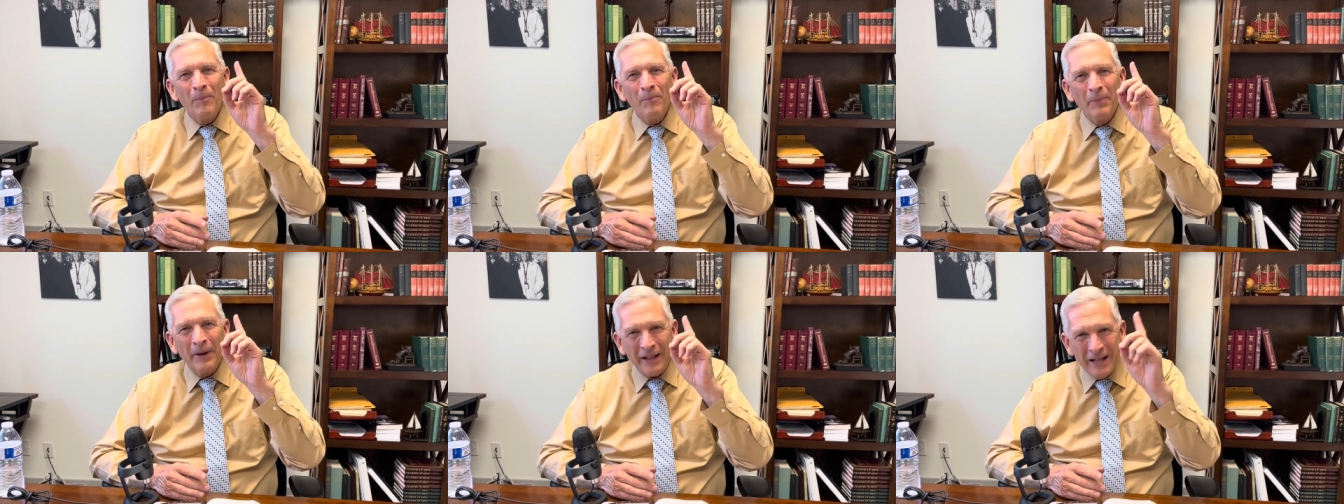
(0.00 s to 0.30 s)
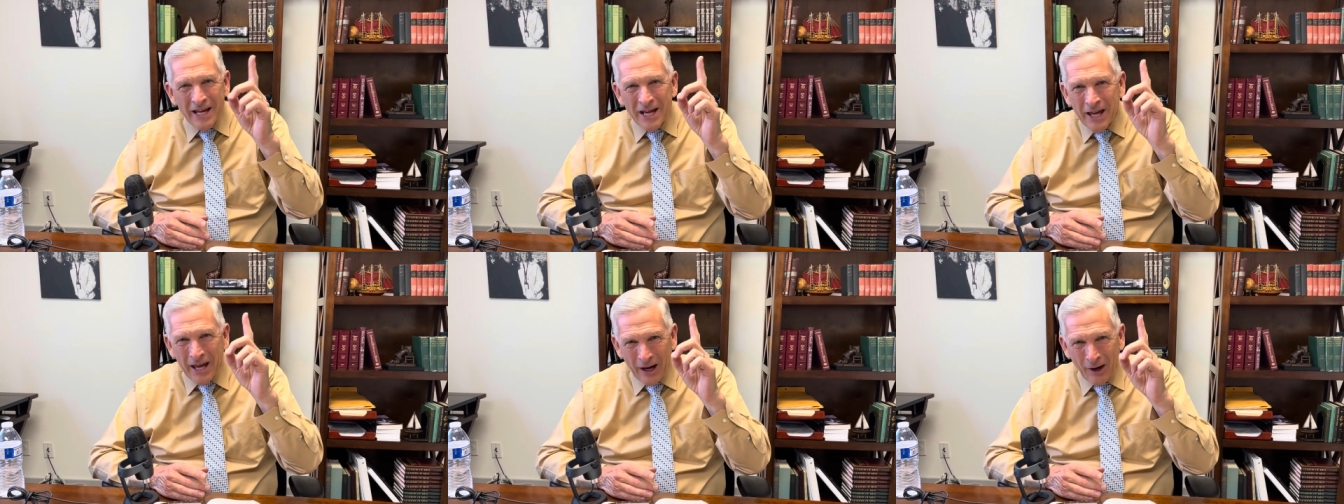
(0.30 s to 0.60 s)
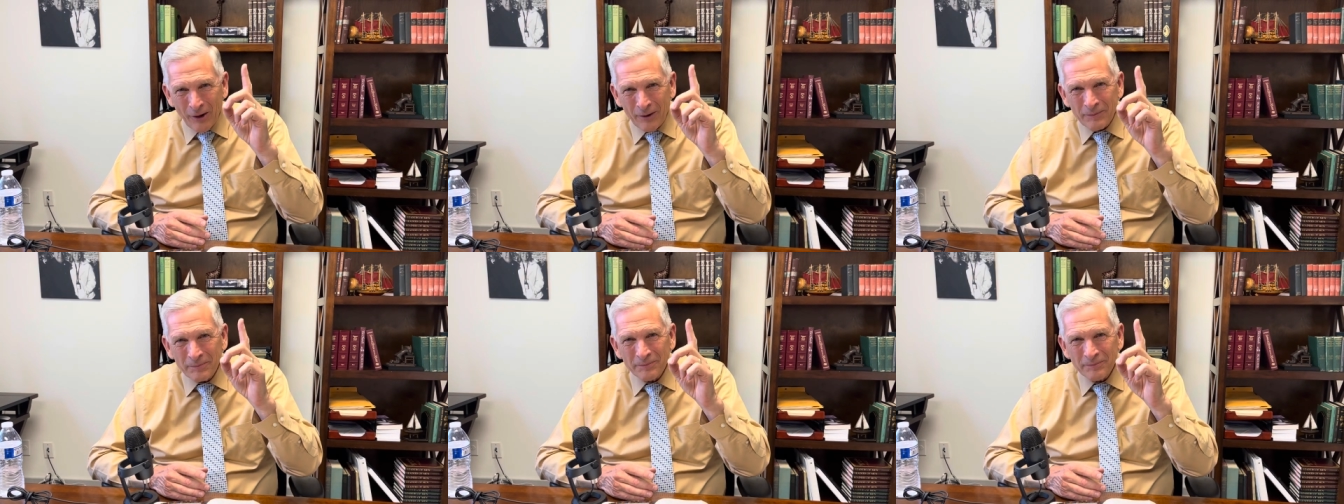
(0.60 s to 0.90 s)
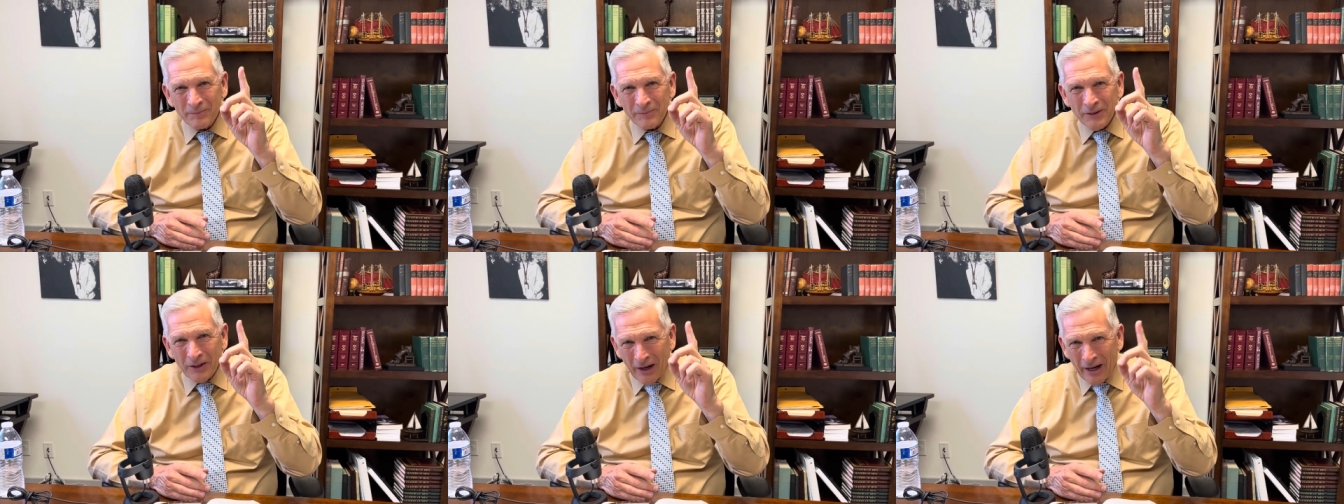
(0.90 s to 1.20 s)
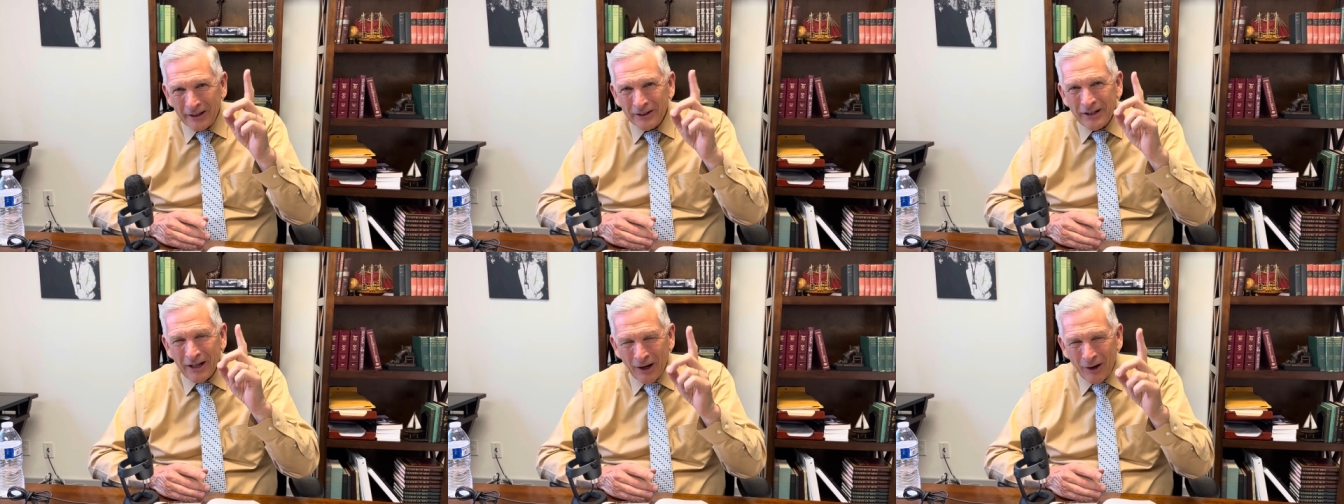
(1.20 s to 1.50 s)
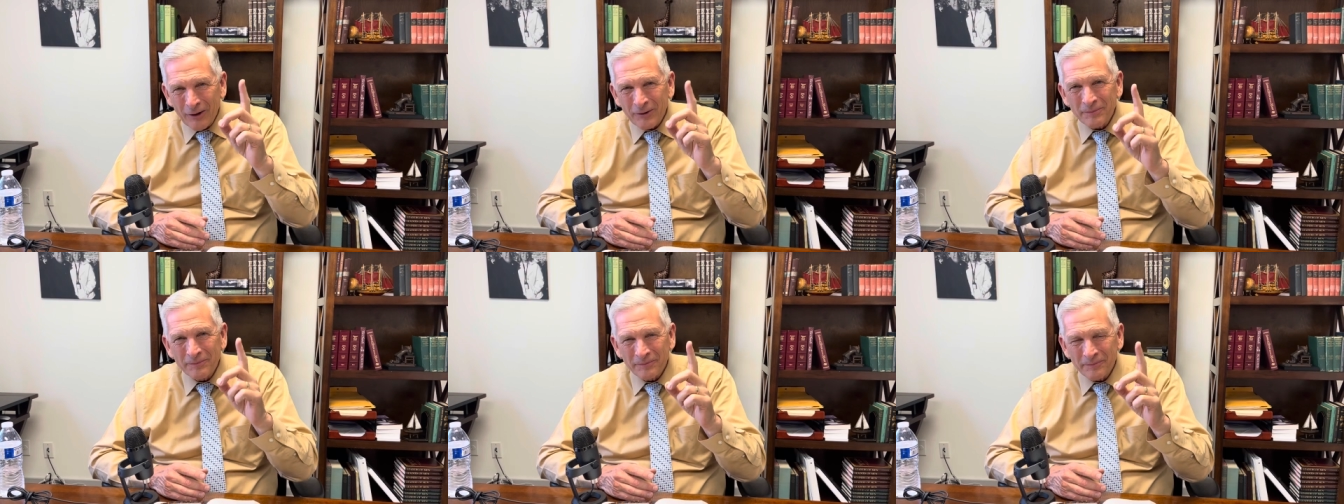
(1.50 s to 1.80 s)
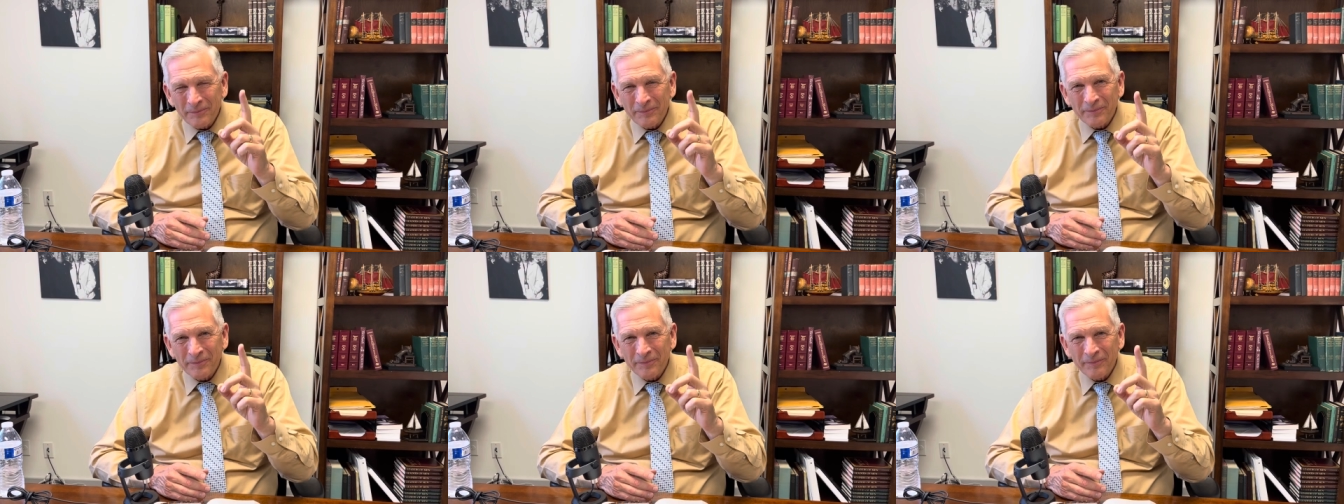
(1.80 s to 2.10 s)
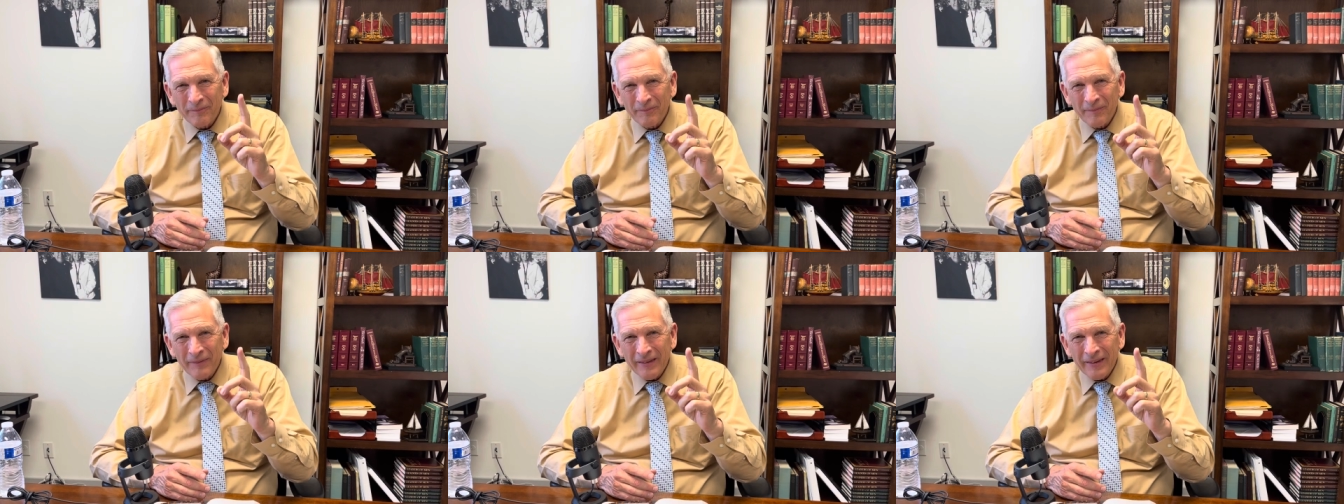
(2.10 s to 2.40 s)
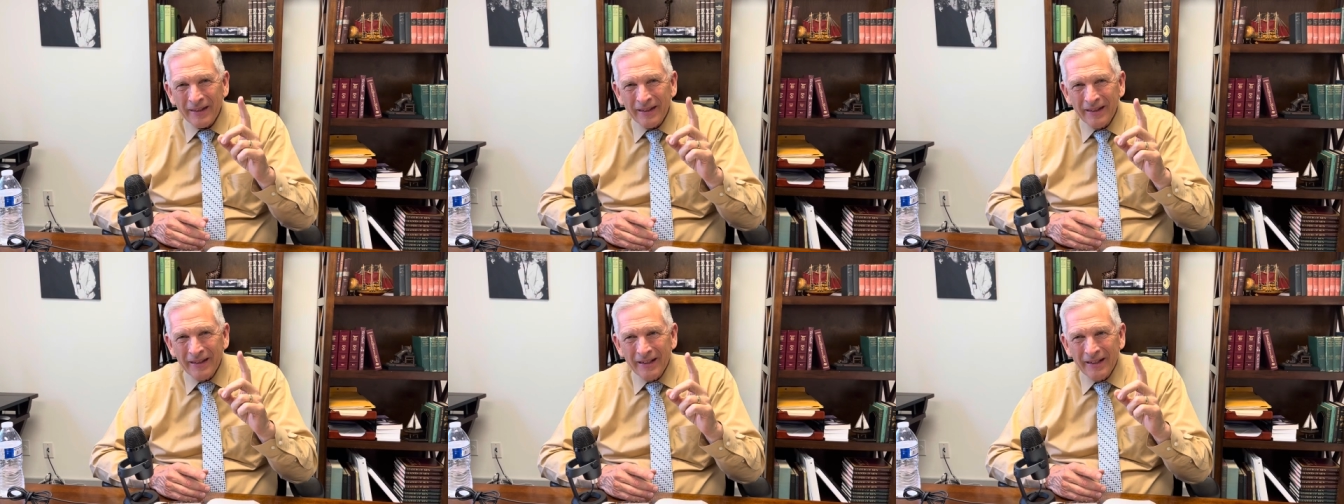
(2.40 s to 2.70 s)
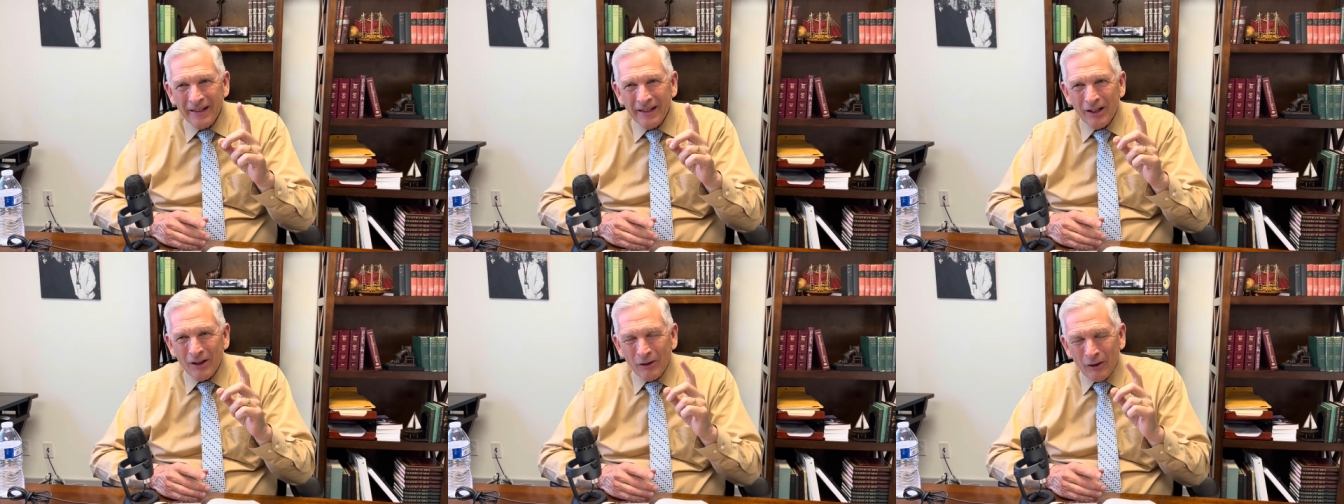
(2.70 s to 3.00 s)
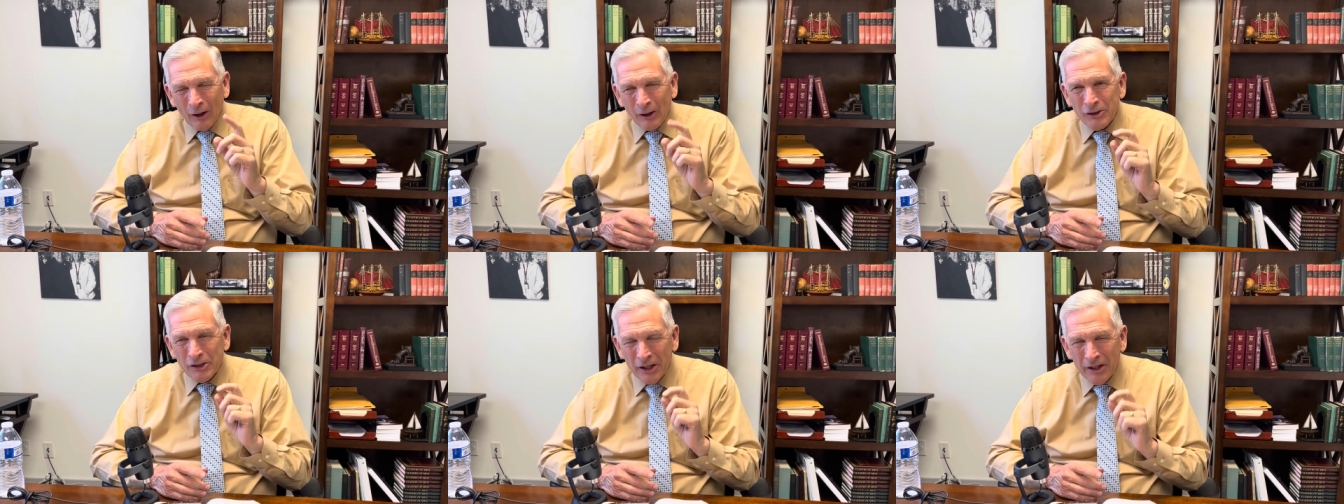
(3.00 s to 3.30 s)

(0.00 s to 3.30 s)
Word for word: But he cared. God cared. There's